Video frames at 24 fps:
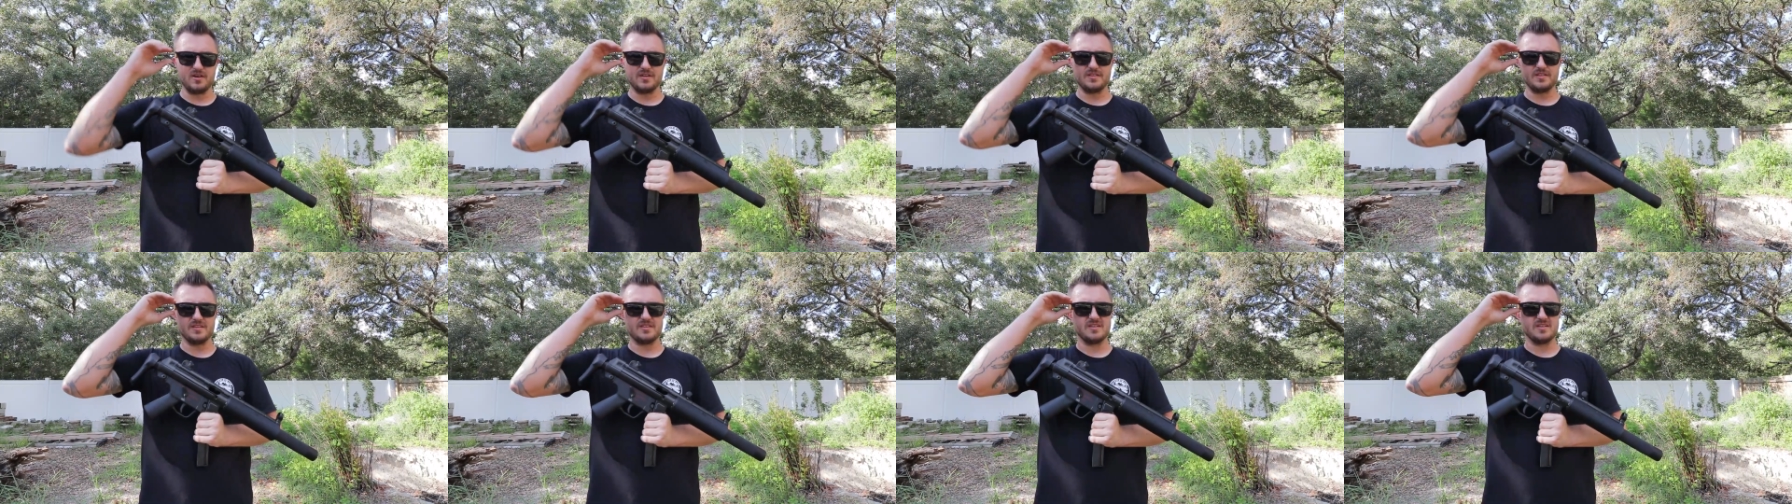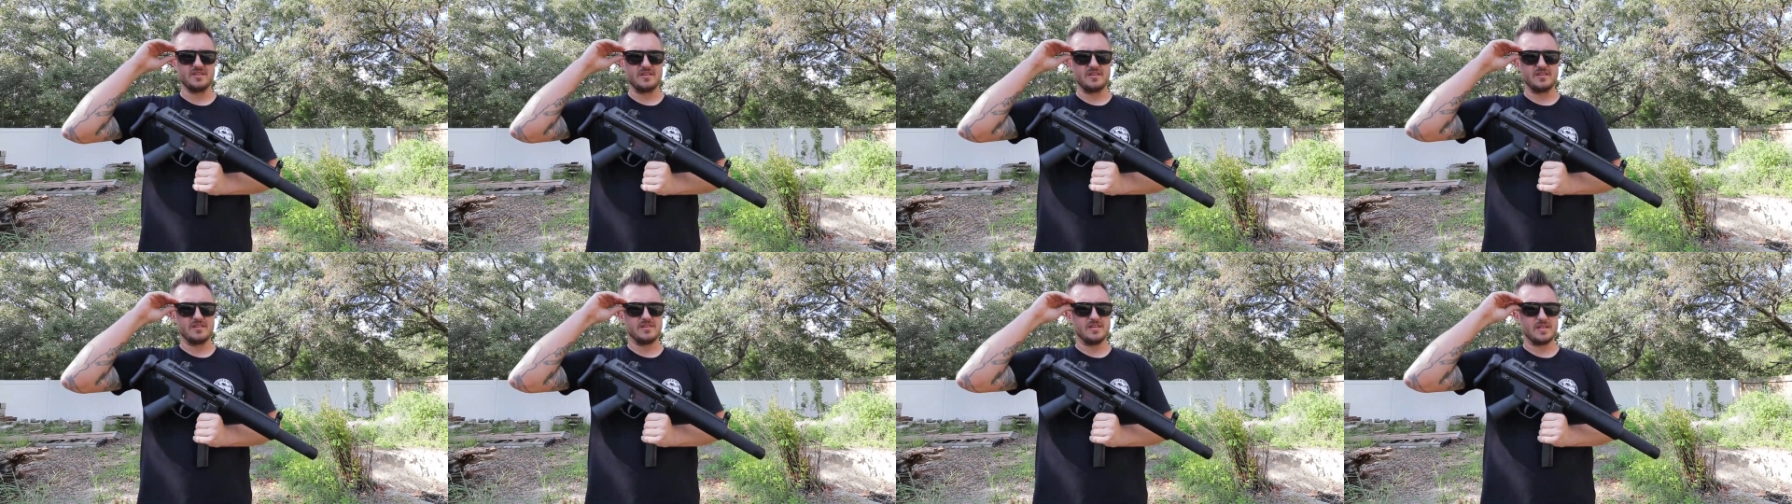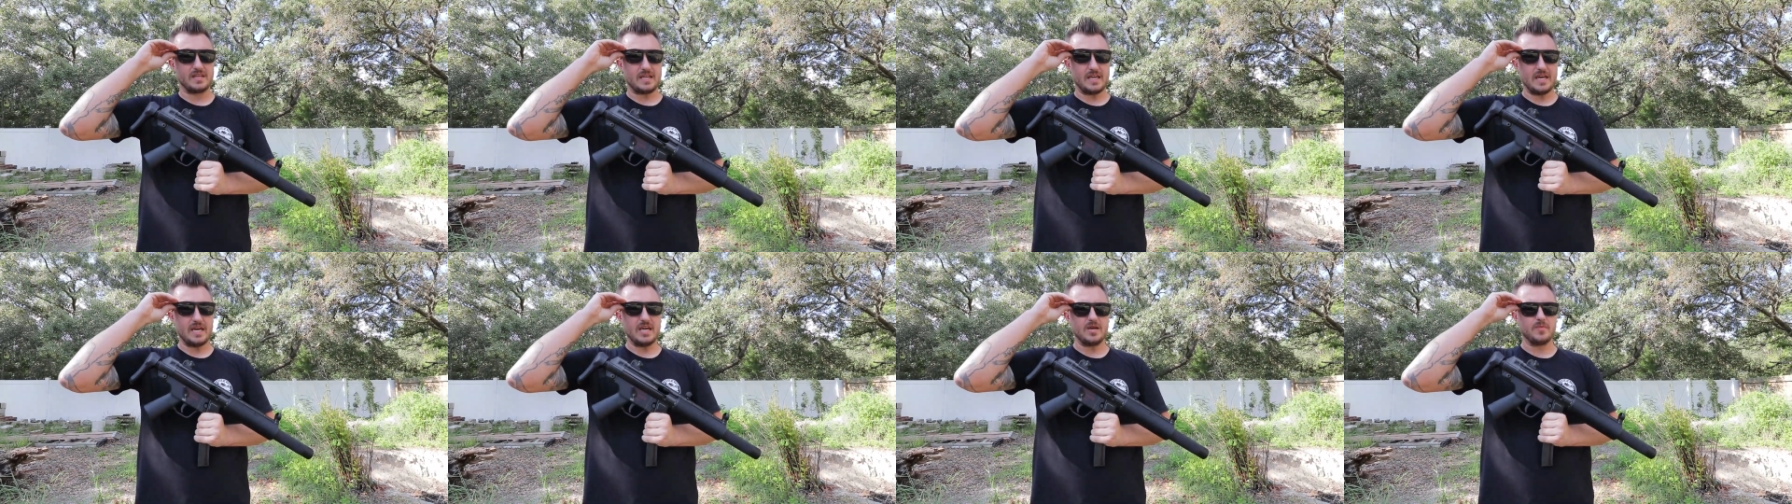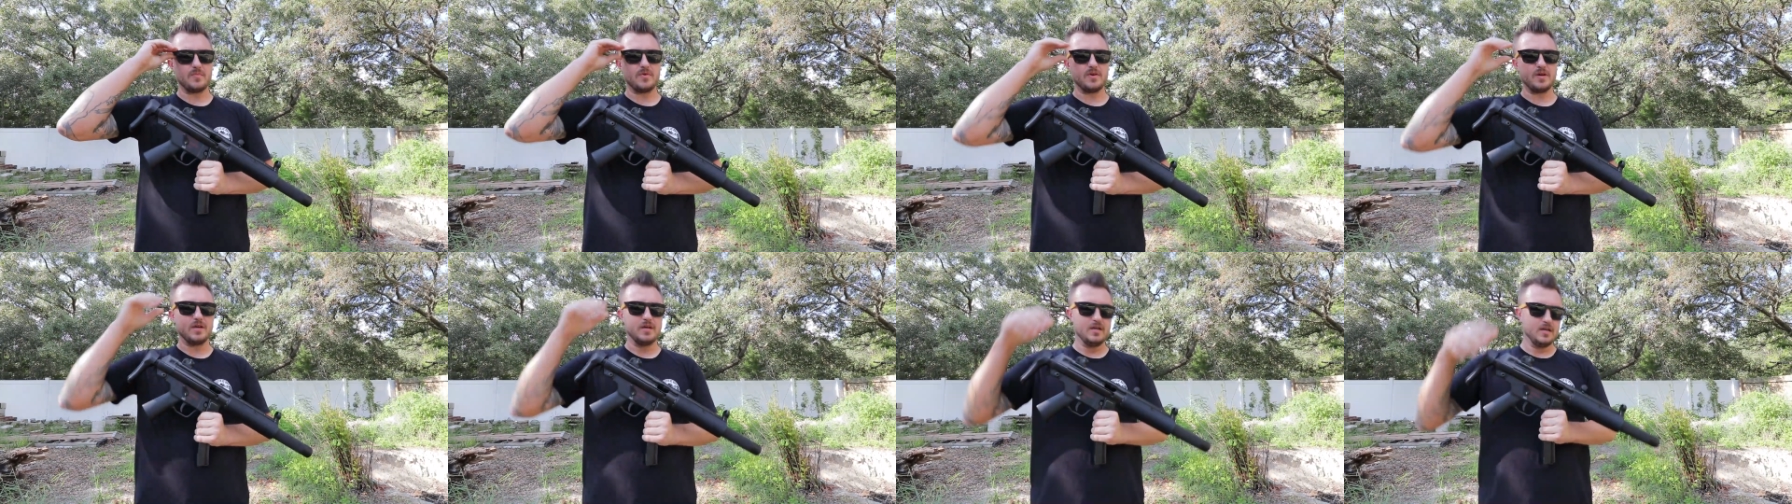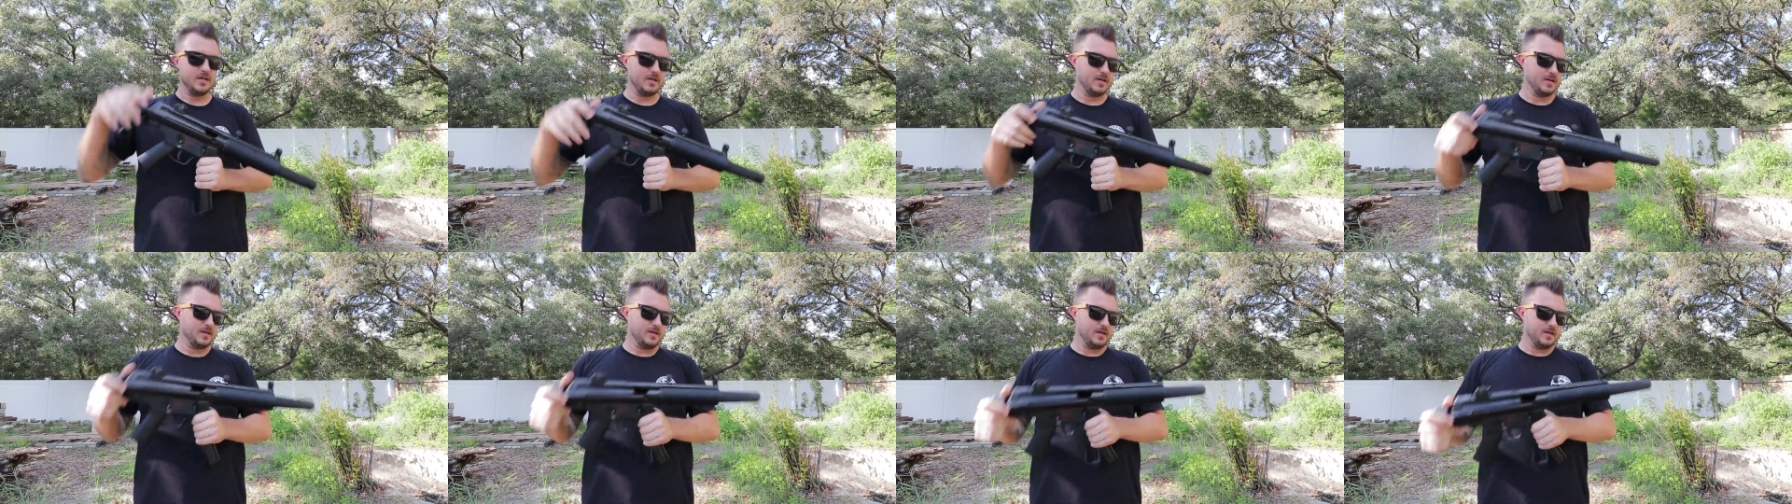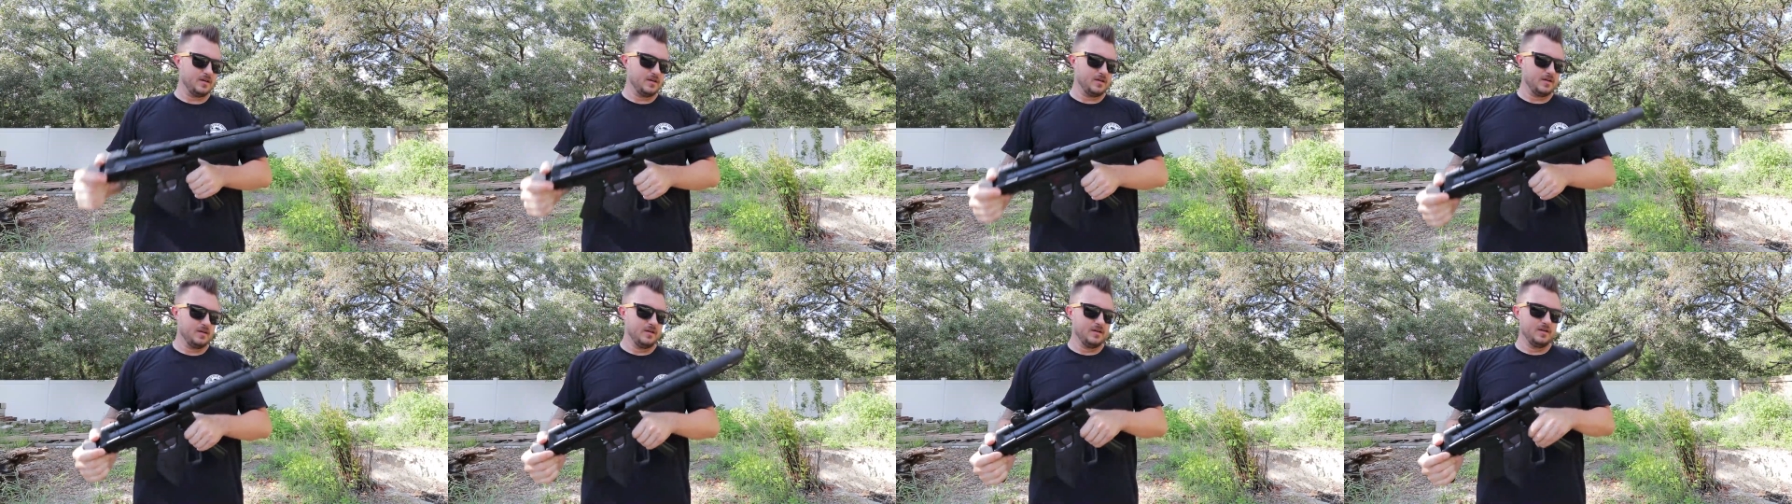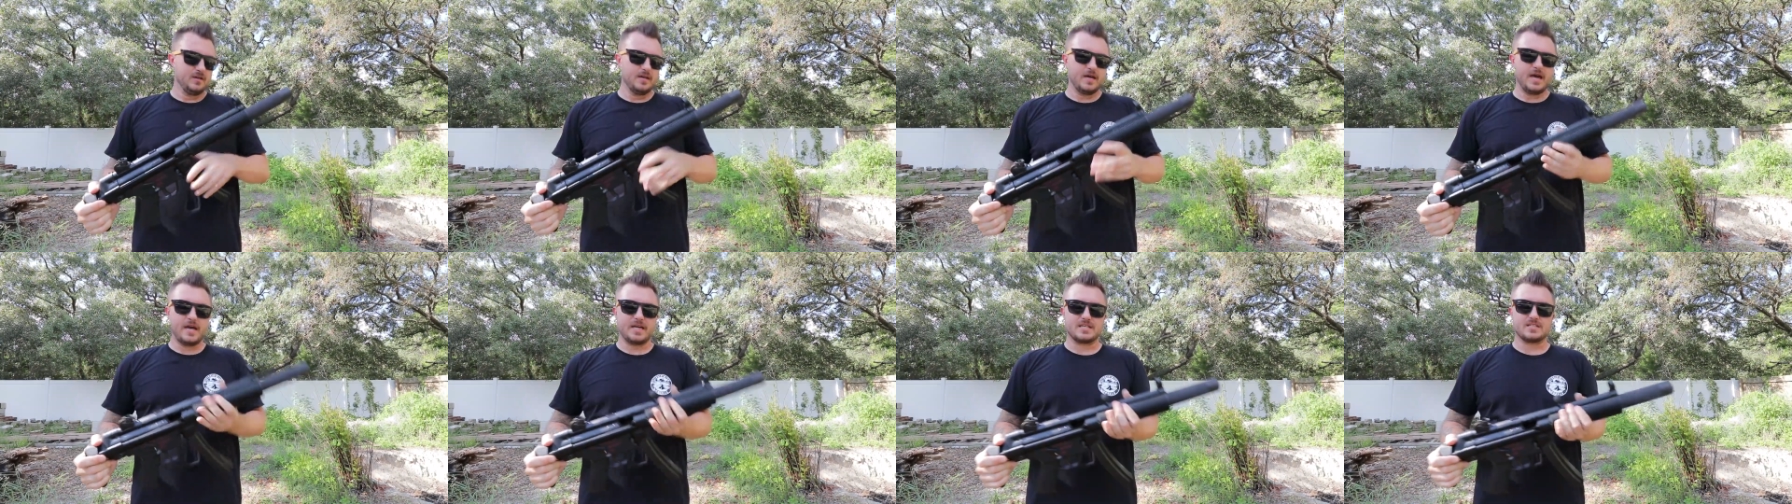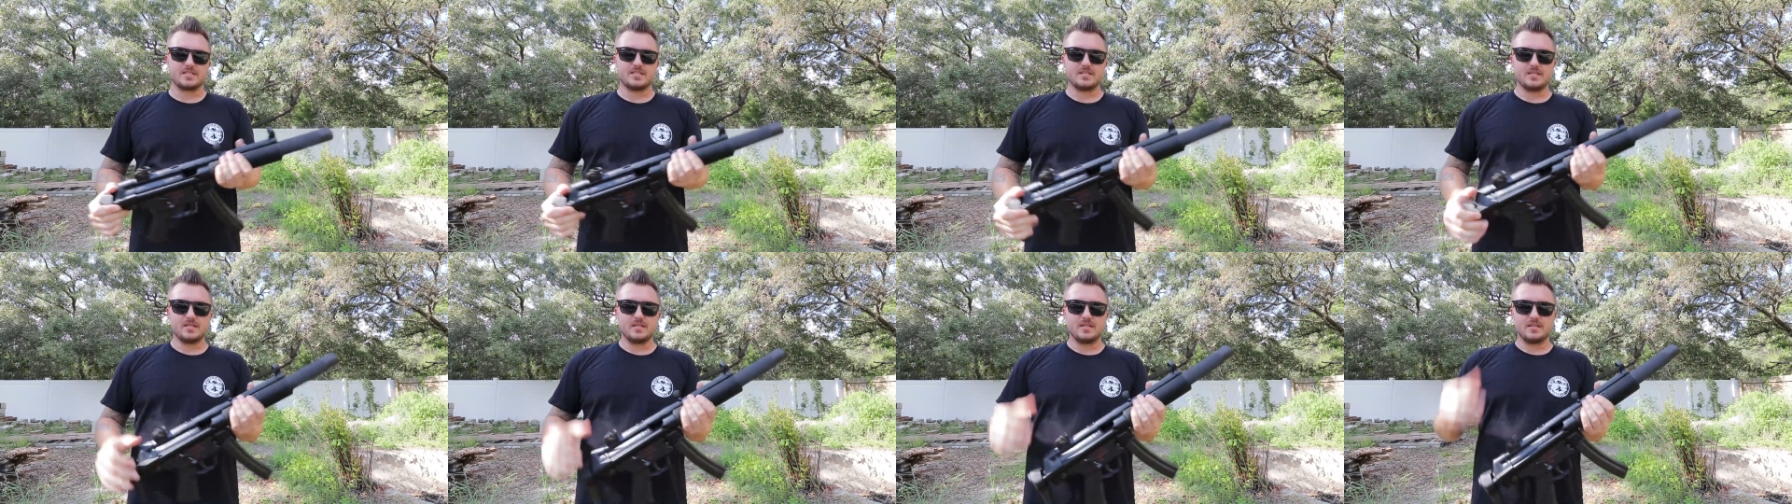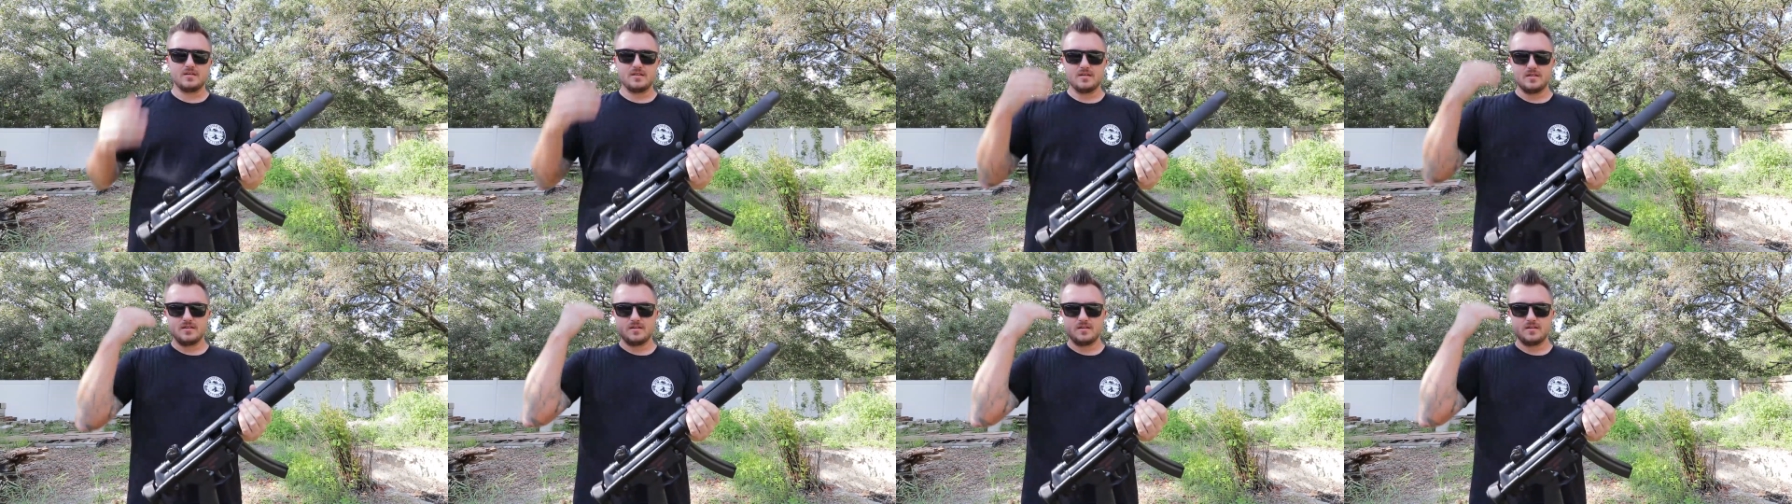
on the, the camera. Actually,